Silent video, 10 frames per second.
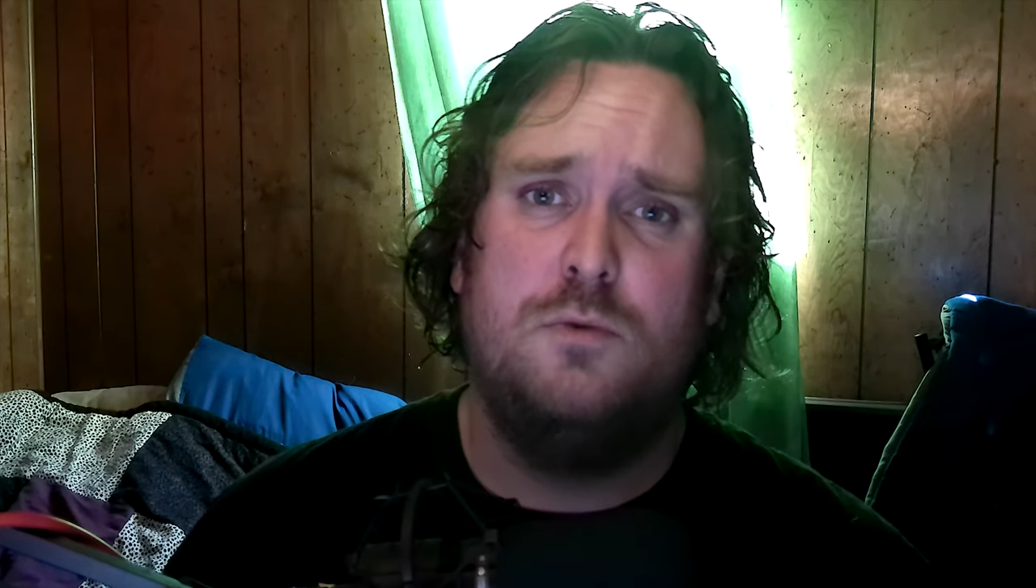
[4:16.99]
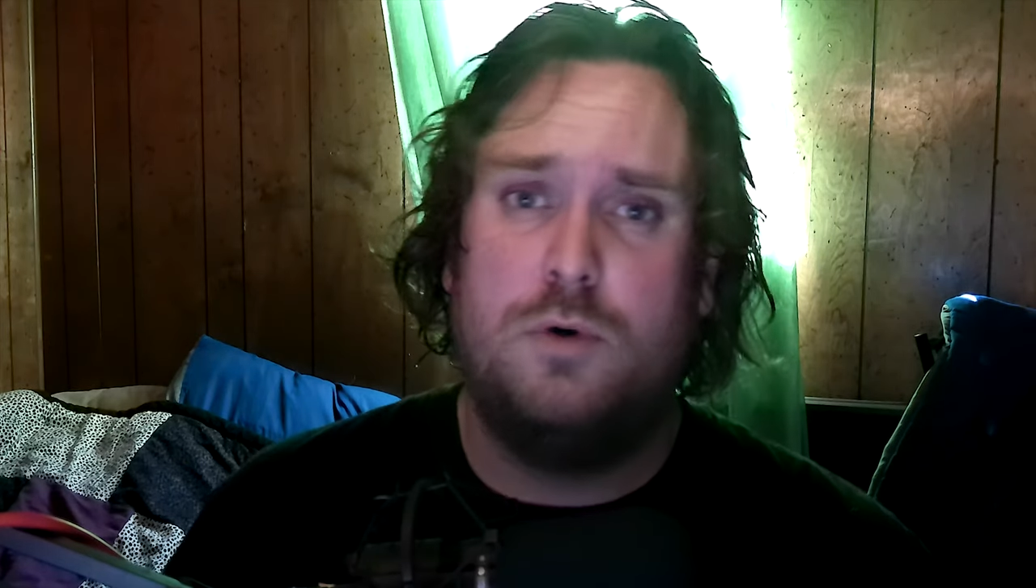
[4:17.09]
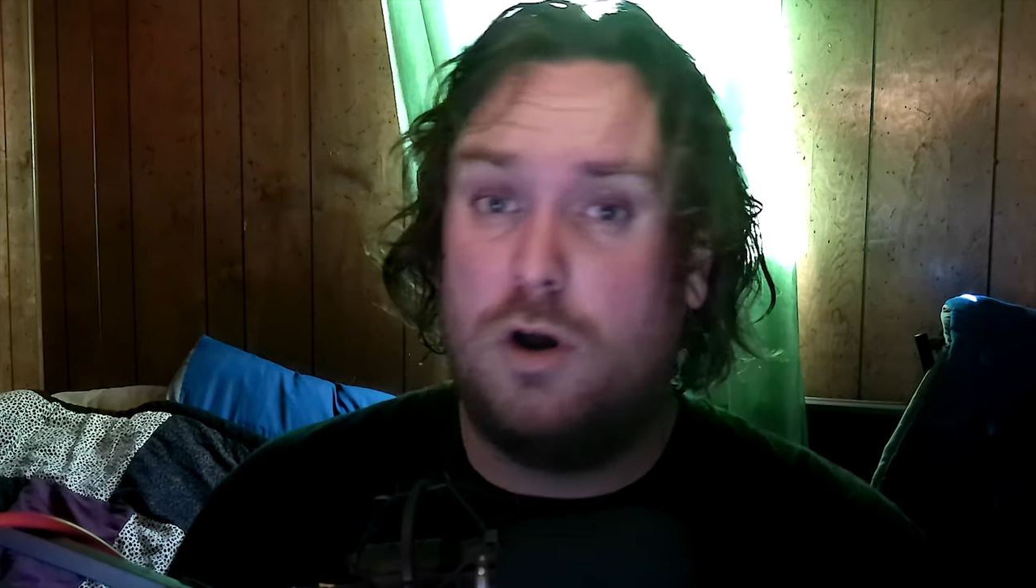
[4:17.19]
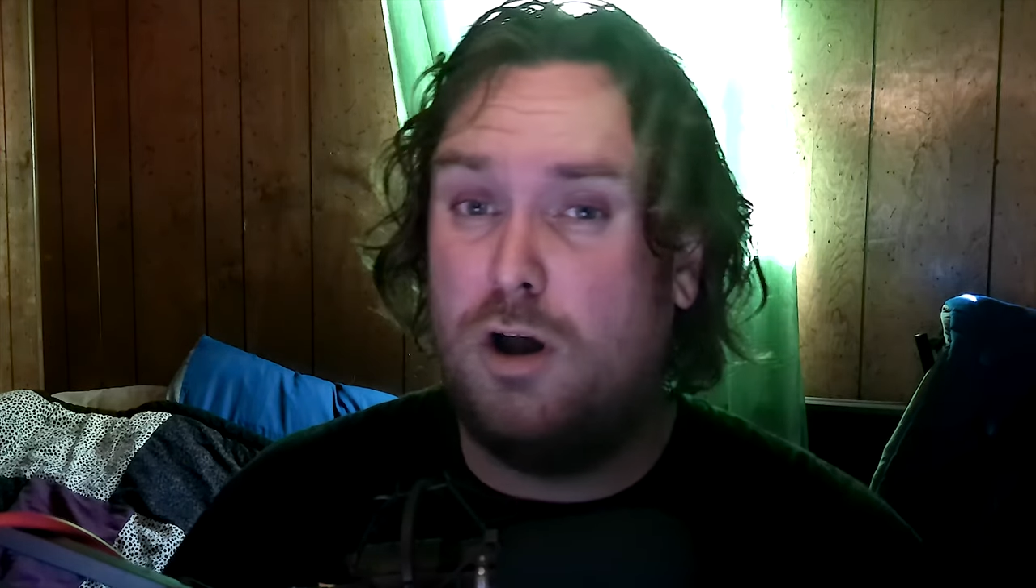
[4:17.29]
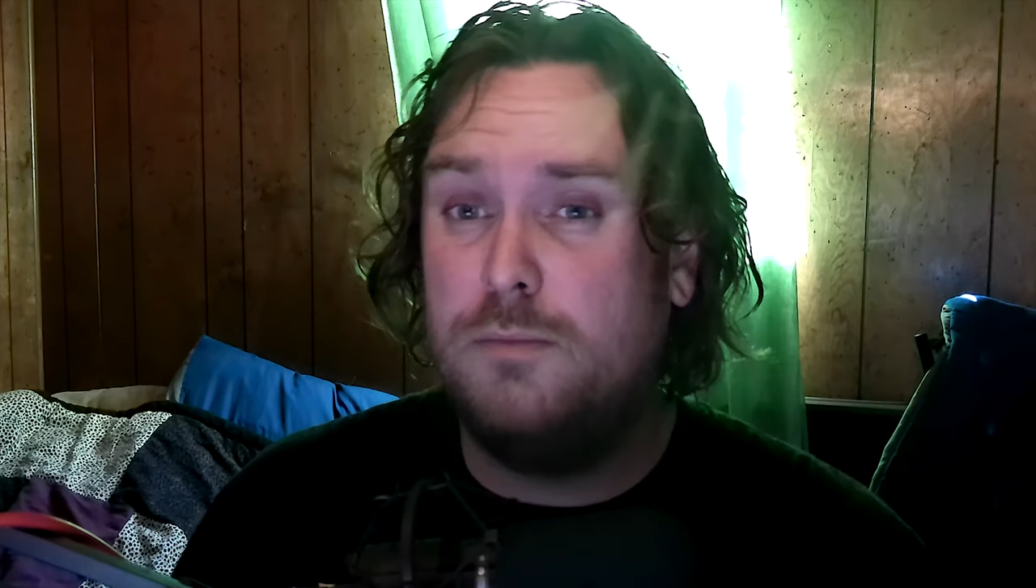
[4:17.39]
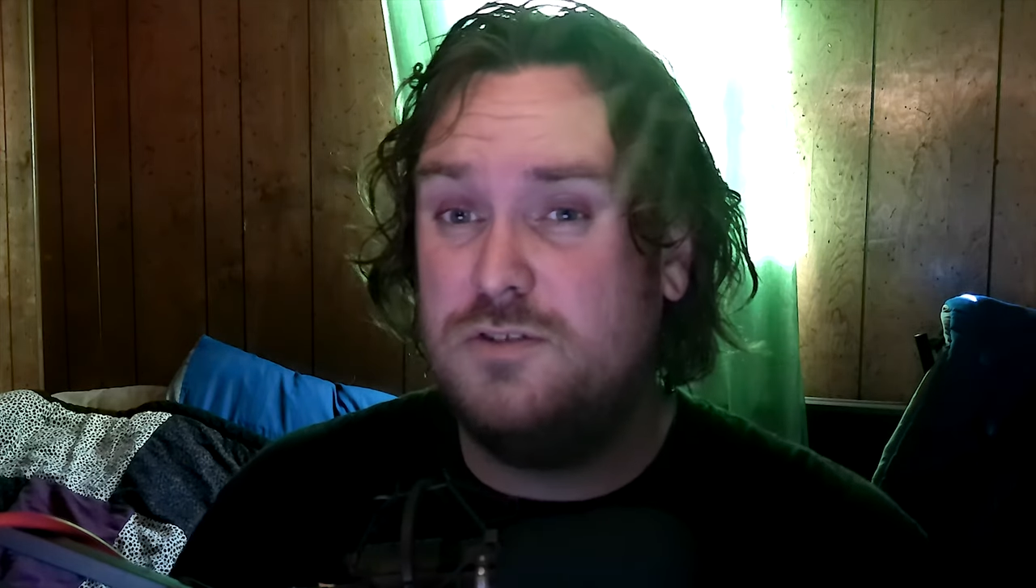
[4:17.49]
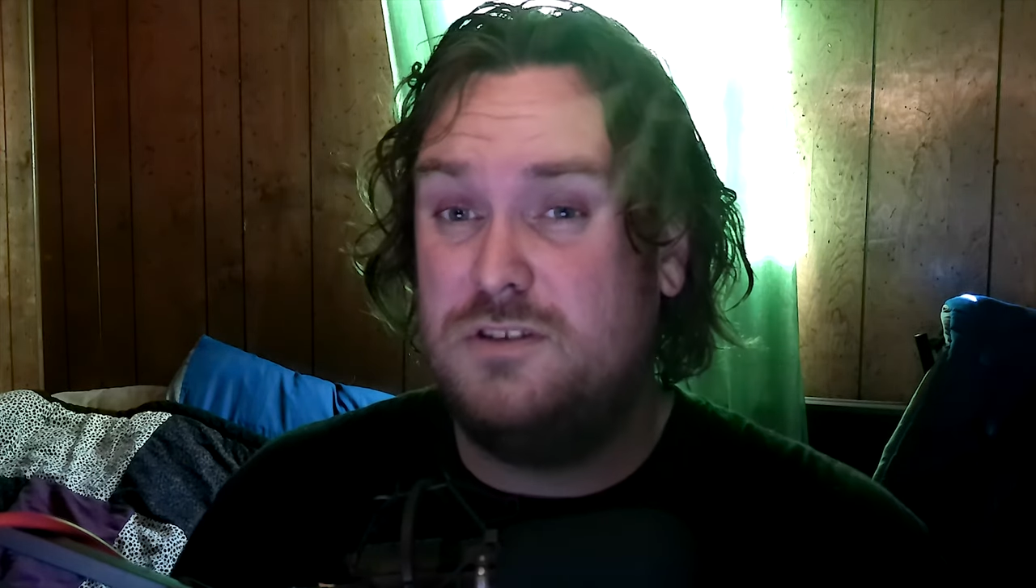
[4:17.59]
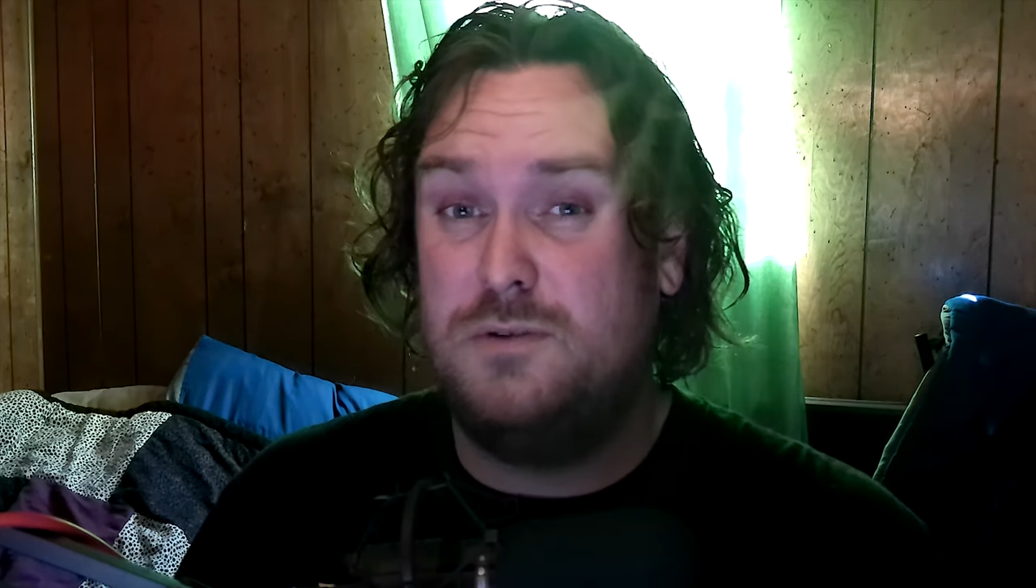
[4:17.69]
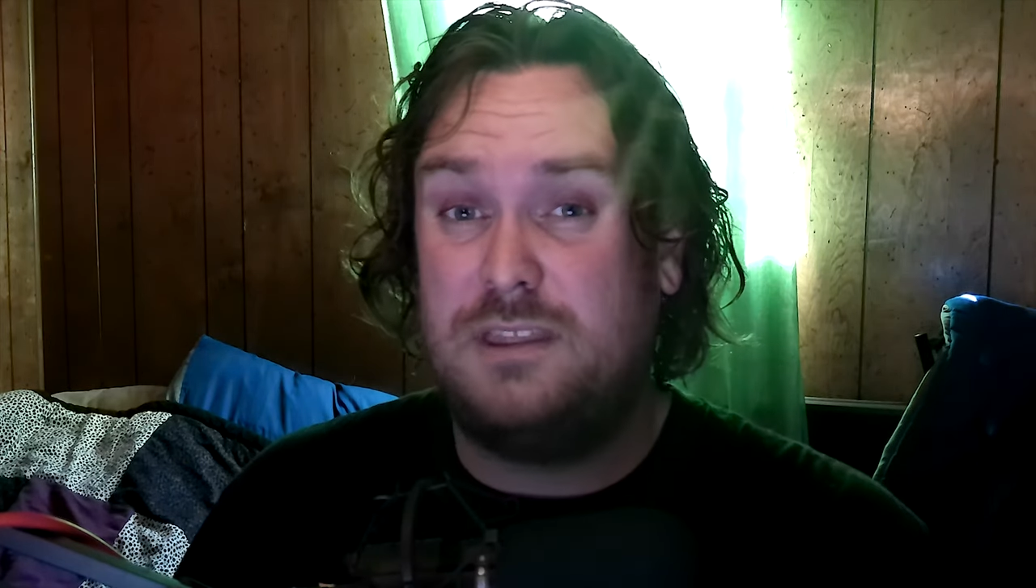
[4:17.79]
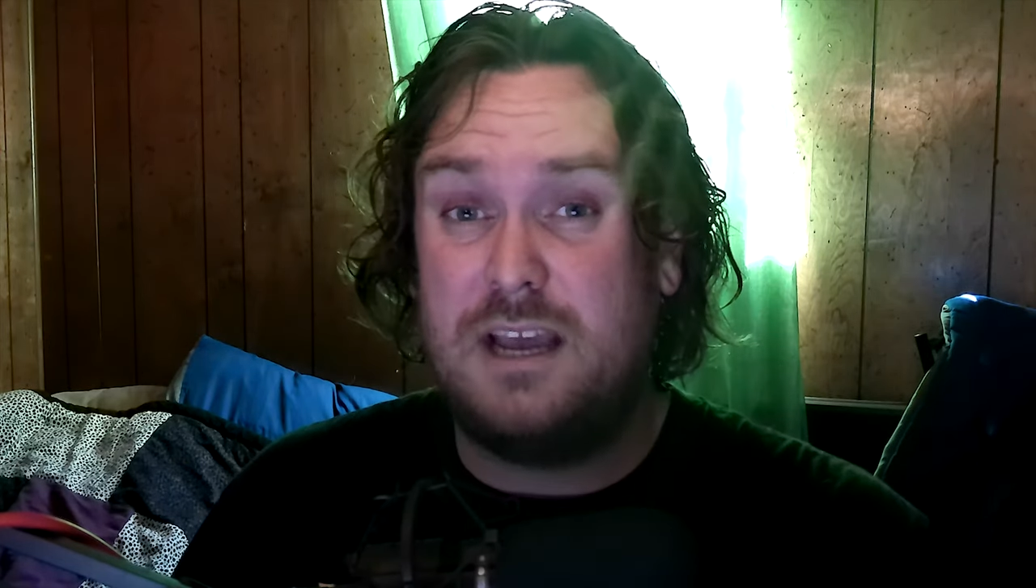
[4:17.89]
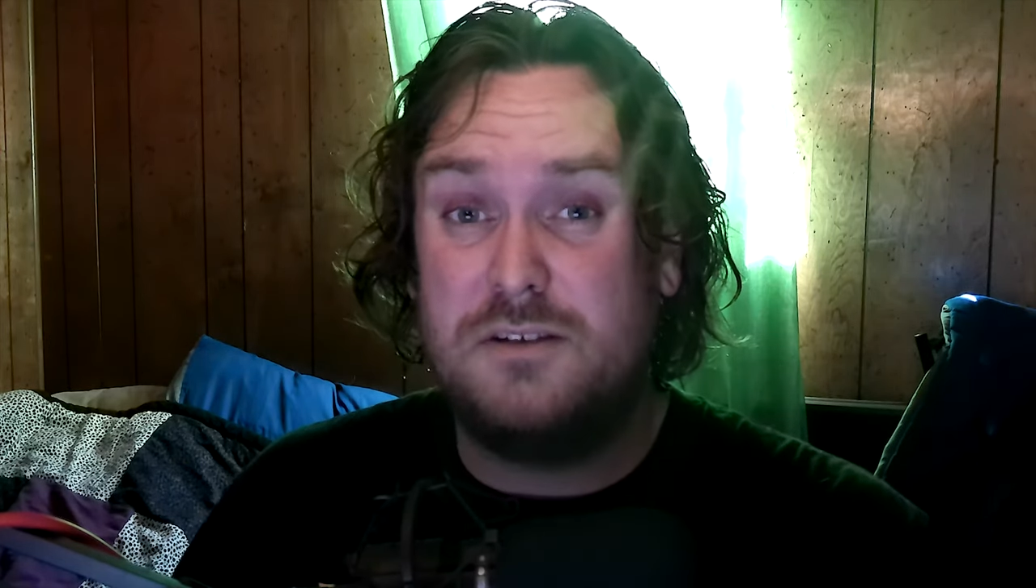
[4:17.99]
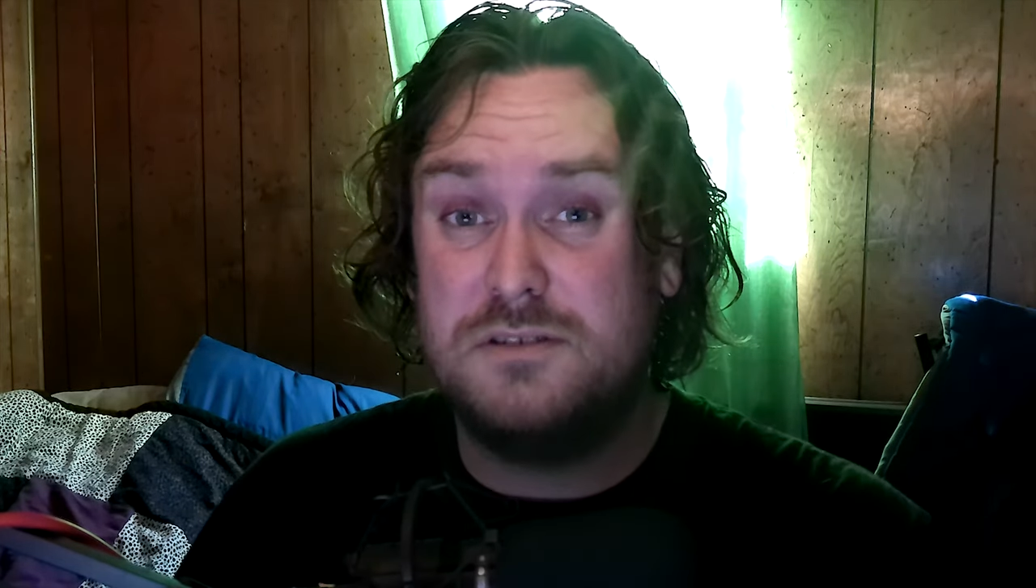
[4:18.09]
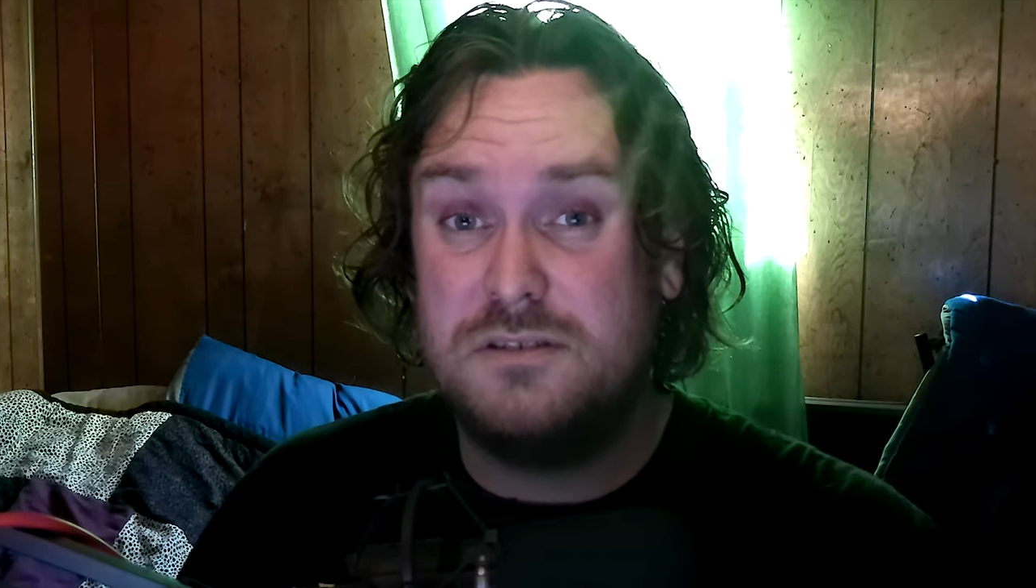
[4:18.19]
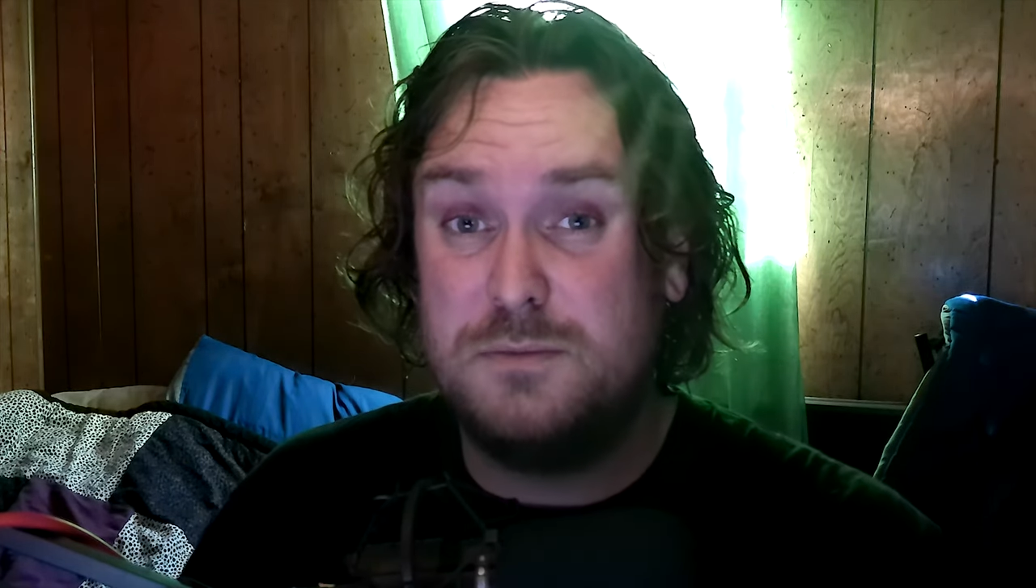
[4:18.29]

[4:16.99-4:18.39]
We're almost to 1,000